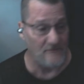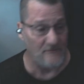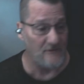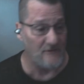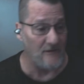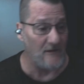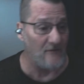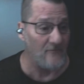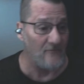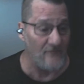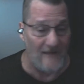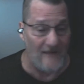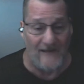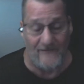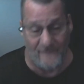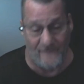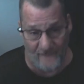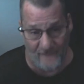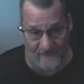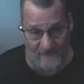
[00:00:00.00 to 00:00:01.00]
You know,
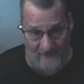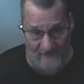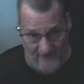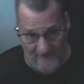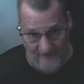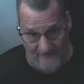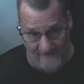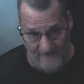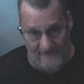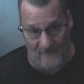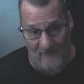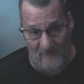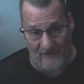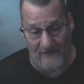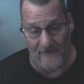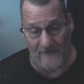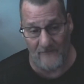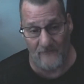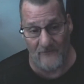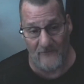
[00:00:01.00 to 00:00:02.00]
that and she needed
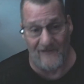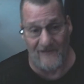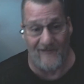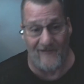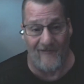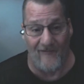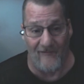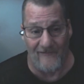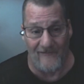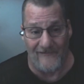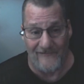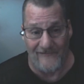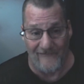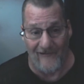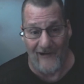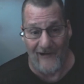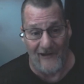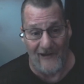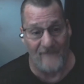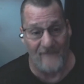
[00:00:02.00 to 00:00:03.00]
somebody with a car to
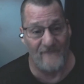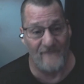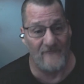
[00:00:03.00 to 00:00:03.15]
drive.